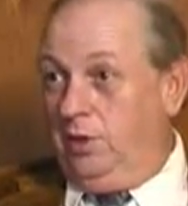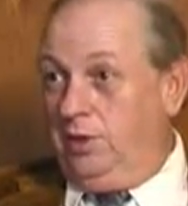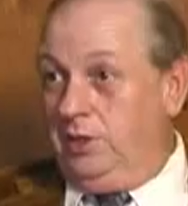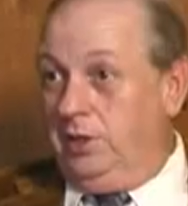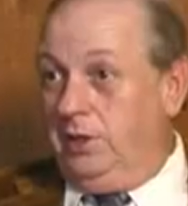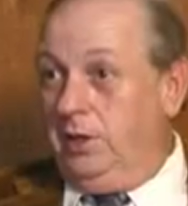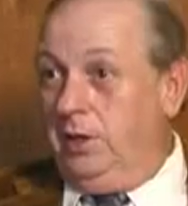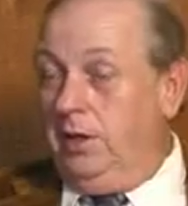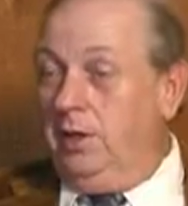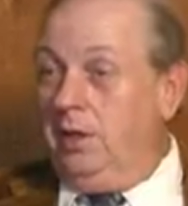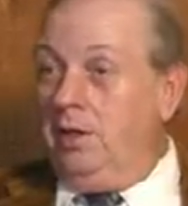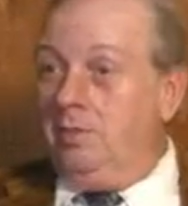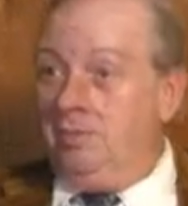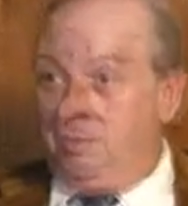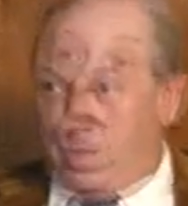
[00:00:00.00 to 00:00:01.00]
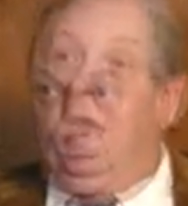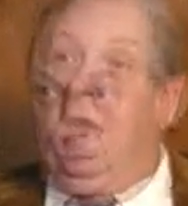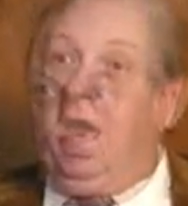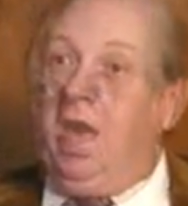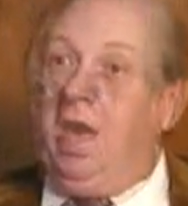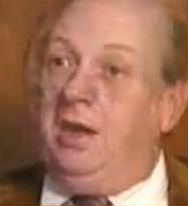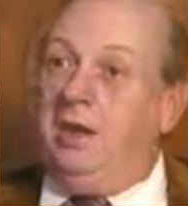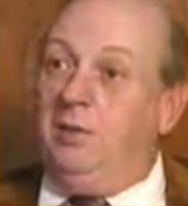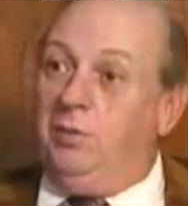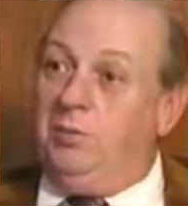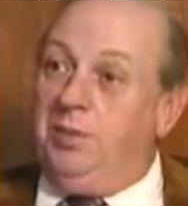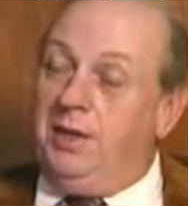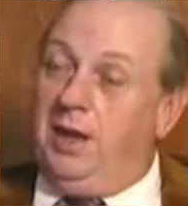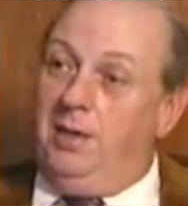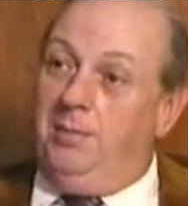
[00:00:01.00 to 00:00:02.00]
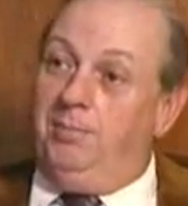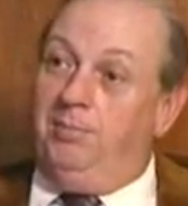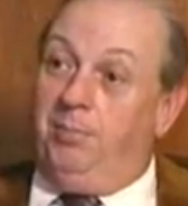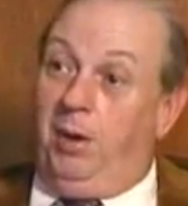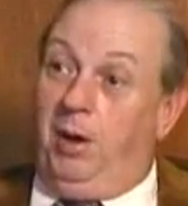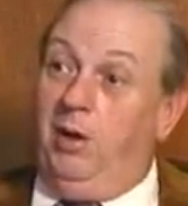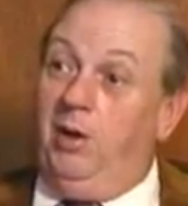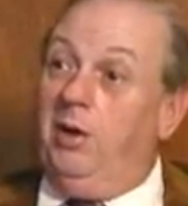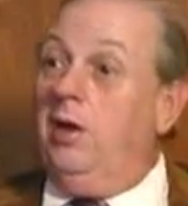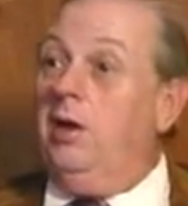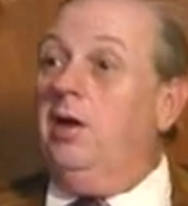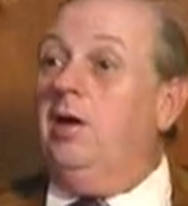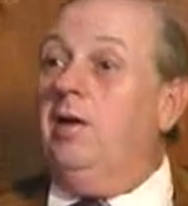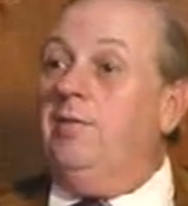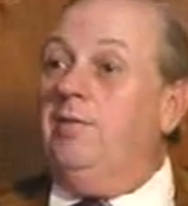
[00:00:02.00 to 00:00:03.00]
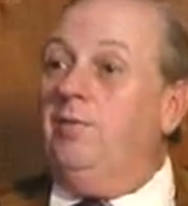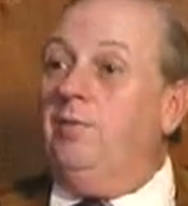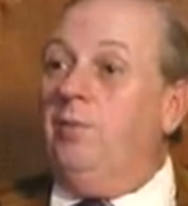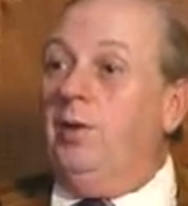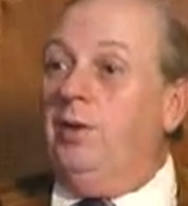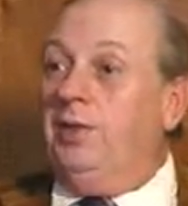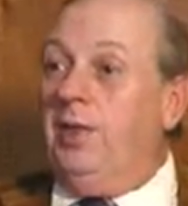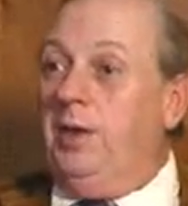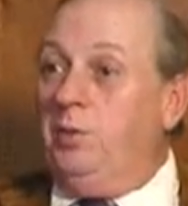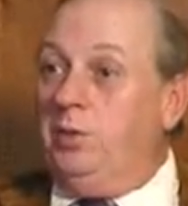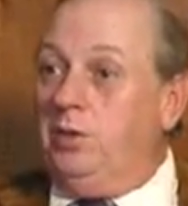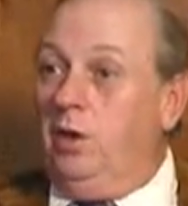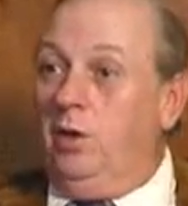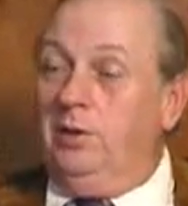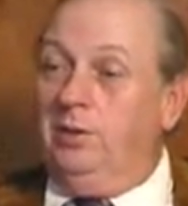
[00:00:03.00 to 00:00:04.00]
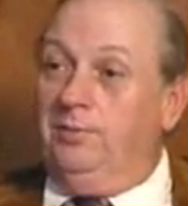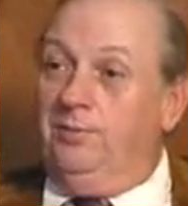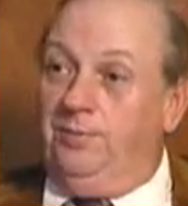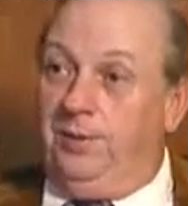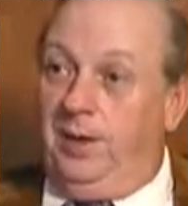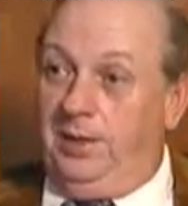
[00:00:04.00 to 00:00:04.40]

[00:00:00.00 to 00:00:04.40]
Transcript: origin, and it would become part of what they would call in